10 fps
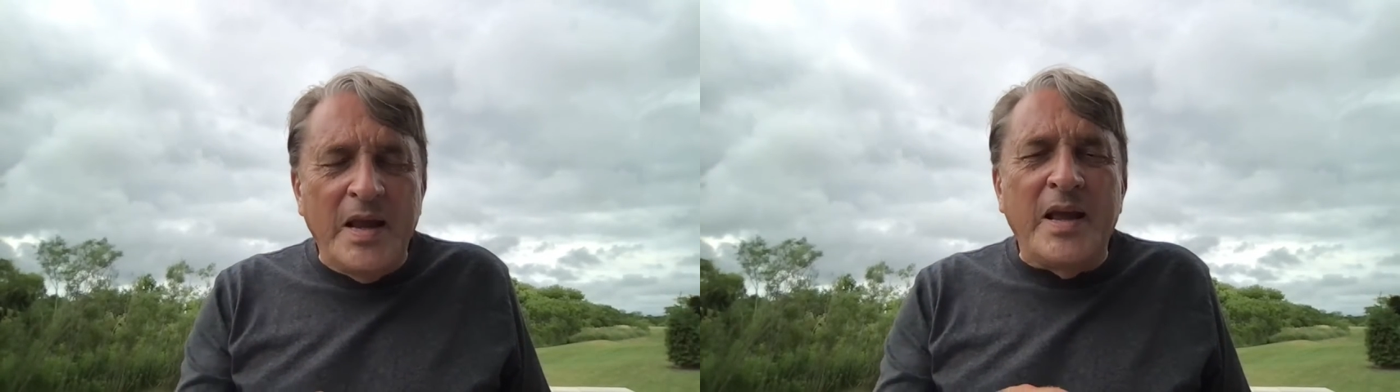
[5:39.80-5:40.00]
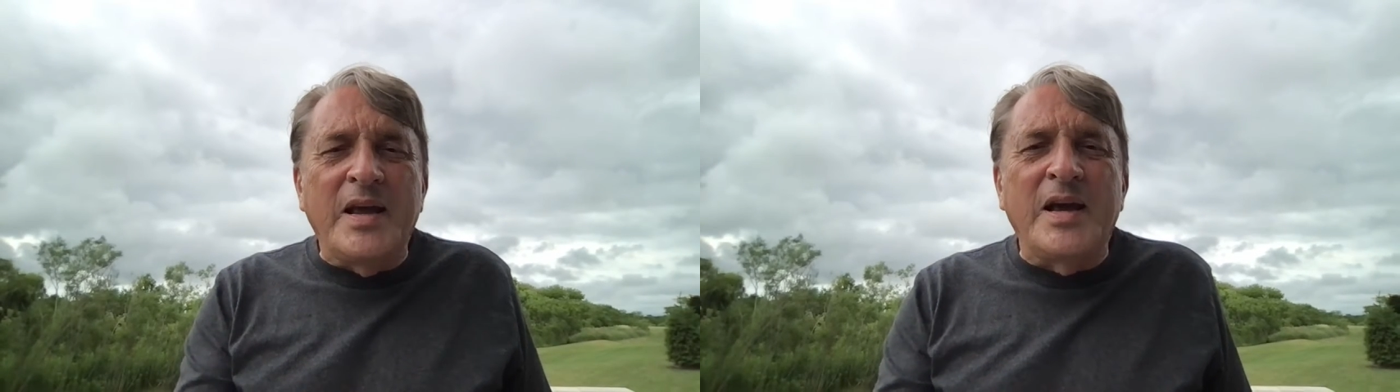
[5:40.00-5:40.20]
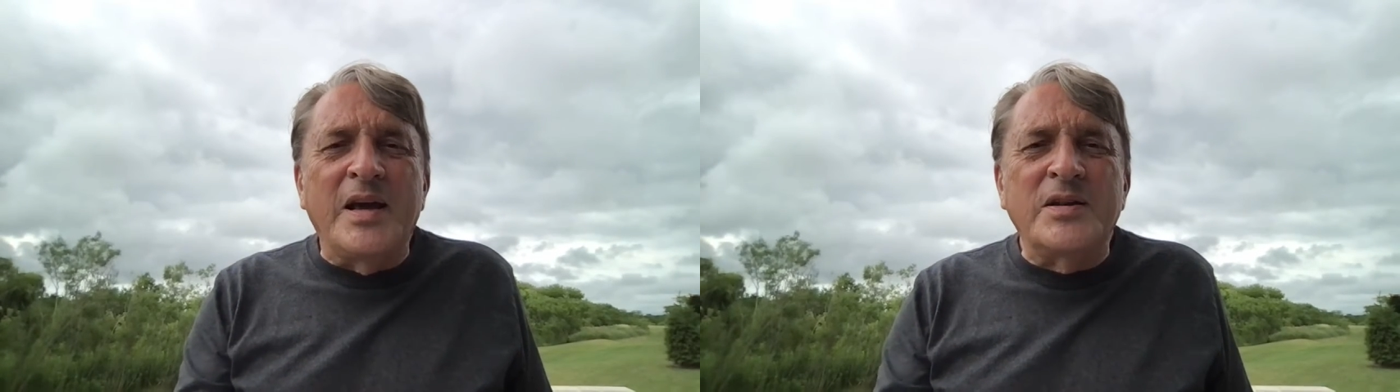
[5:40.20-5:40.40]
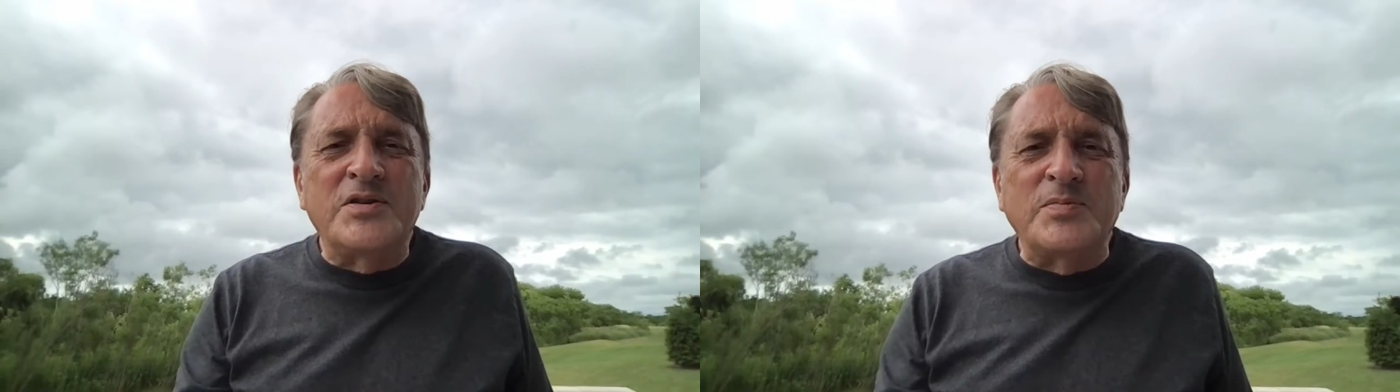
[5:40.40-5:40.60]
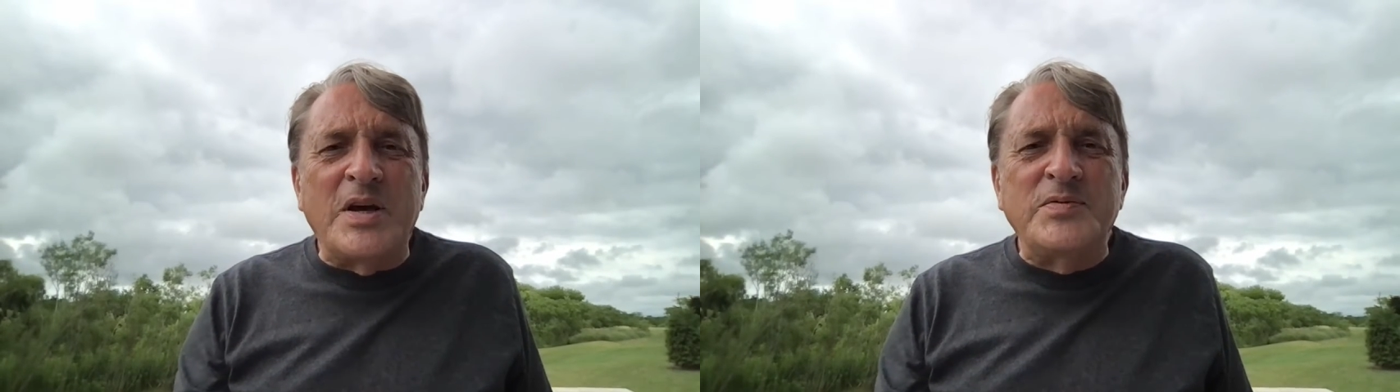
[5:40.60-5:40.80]
And
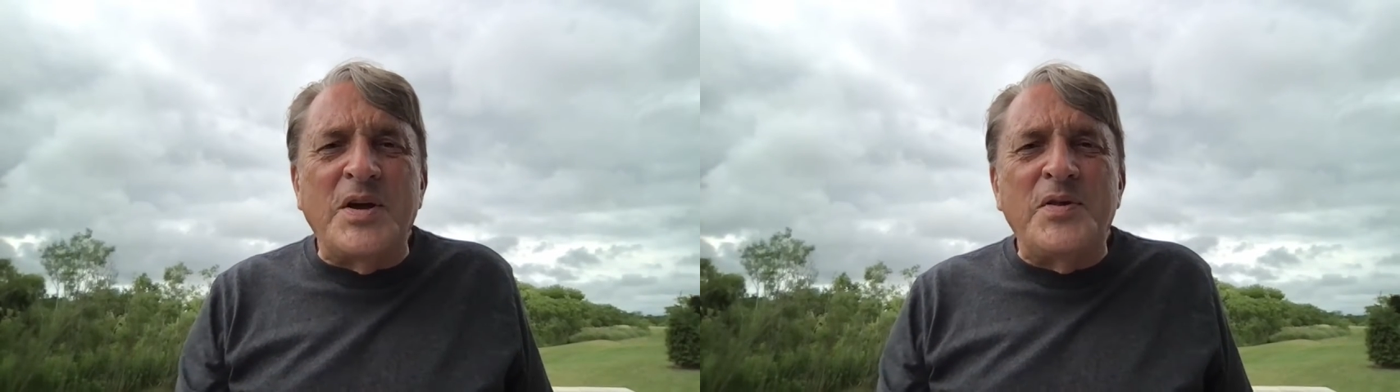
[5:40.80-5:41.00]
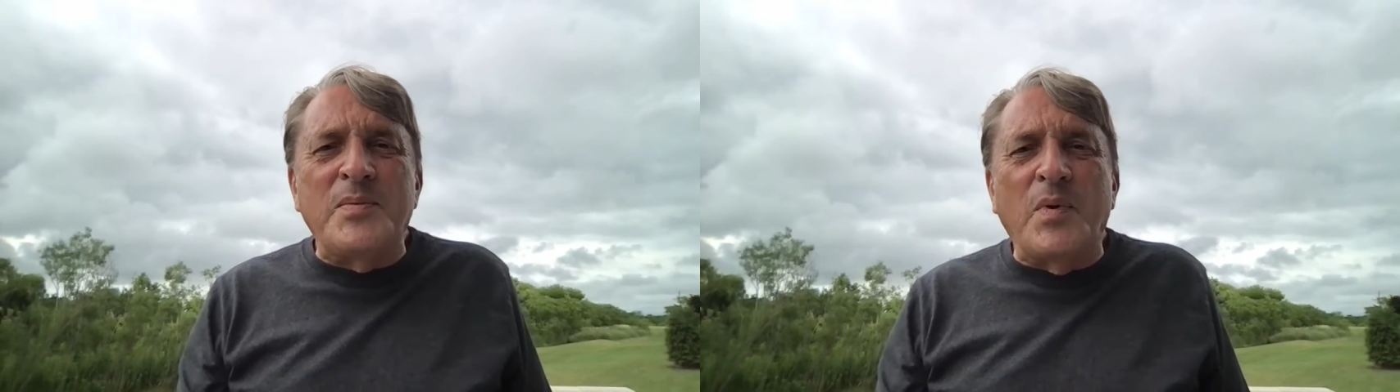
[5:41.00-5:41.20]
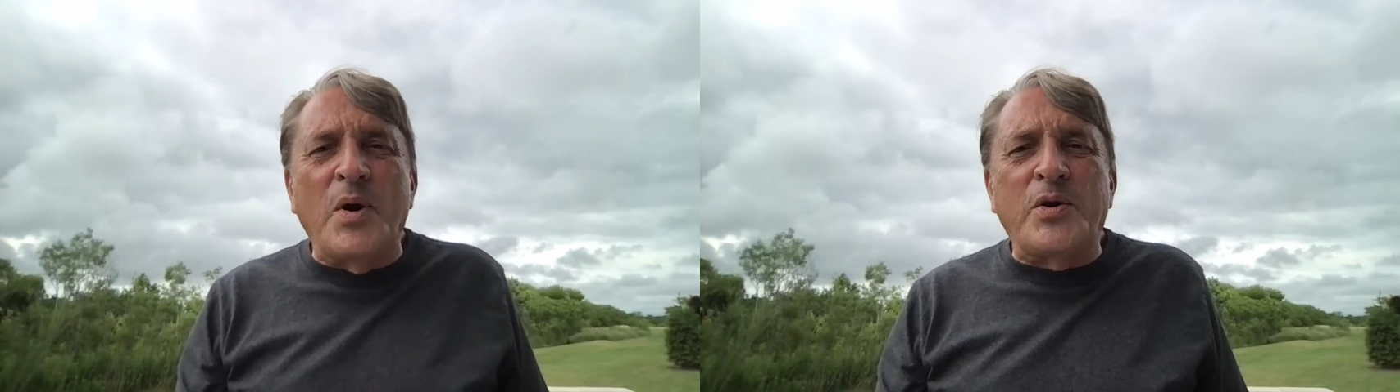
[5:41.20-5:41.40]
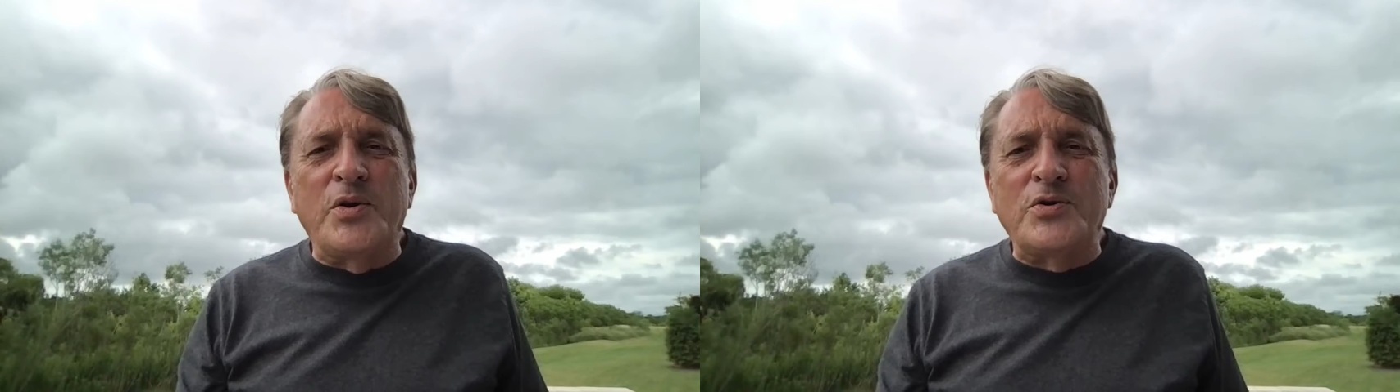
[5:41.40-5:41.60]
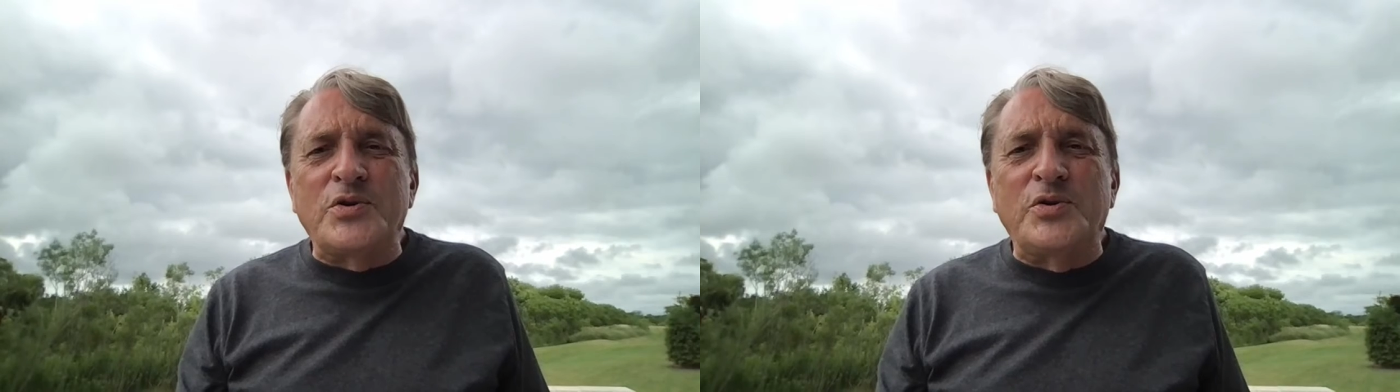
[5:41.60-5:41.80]
sometimes I think
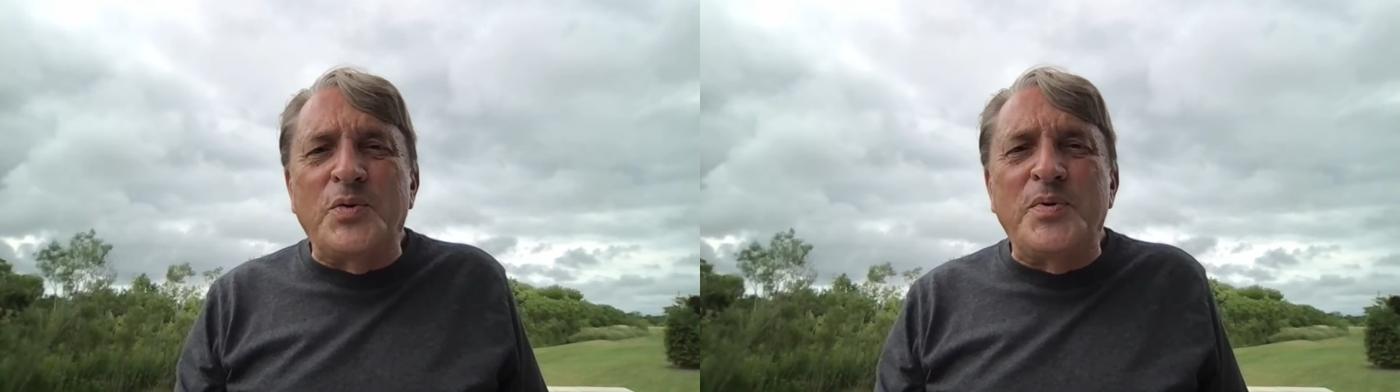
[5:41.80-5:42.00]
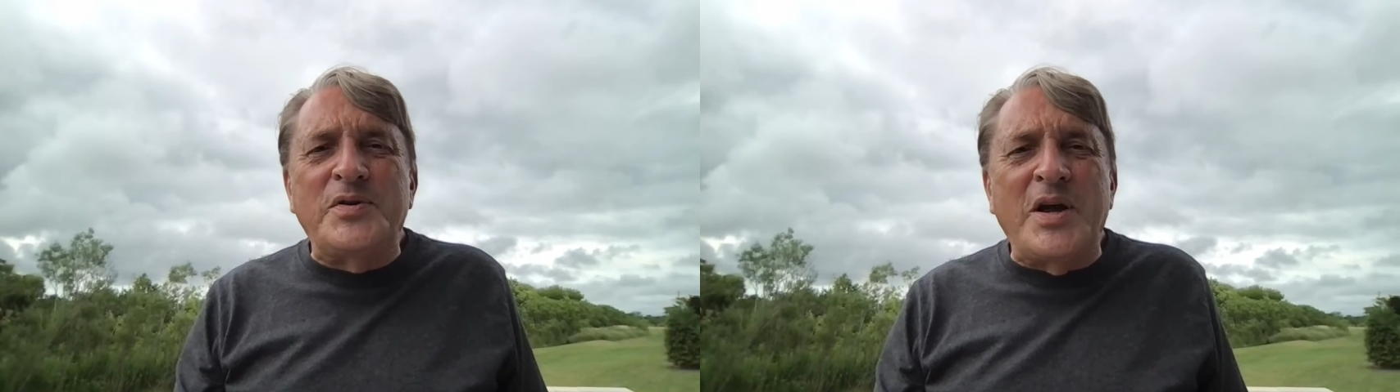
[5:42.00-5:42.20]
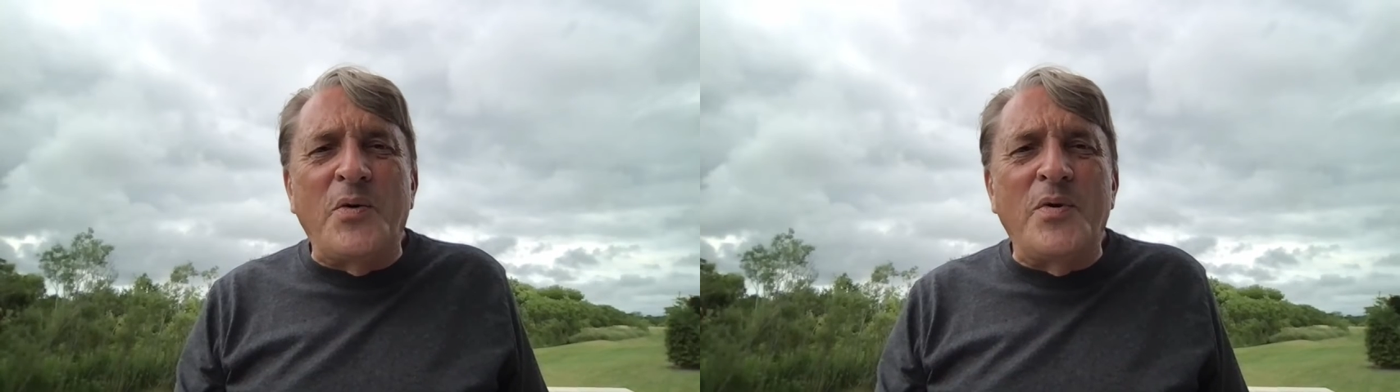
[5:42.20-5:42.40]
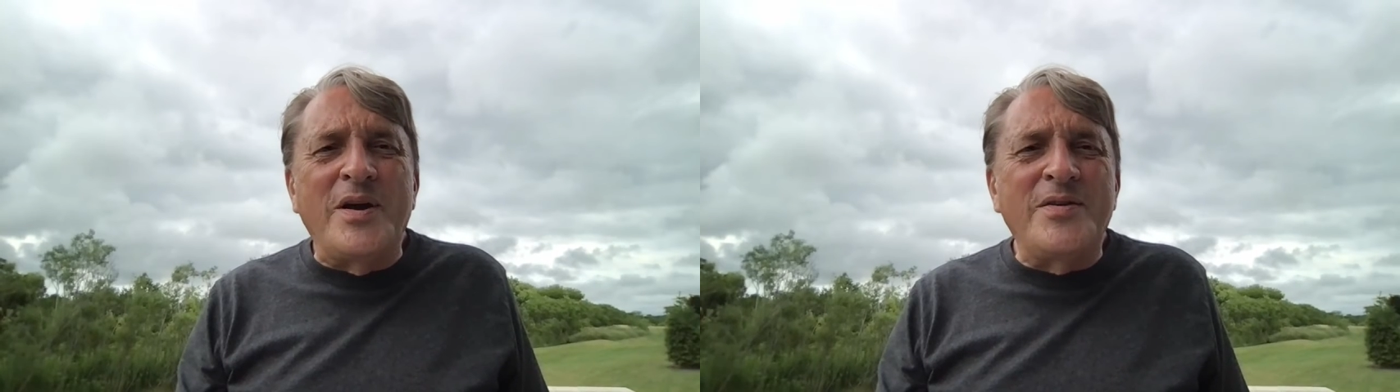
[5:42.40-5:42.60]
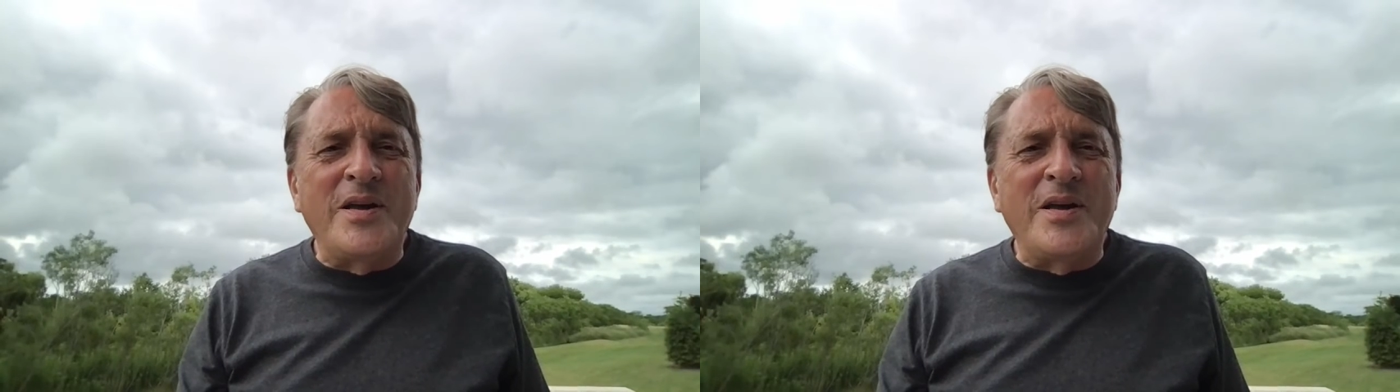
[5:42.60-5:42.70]
marketers are a little bit that way.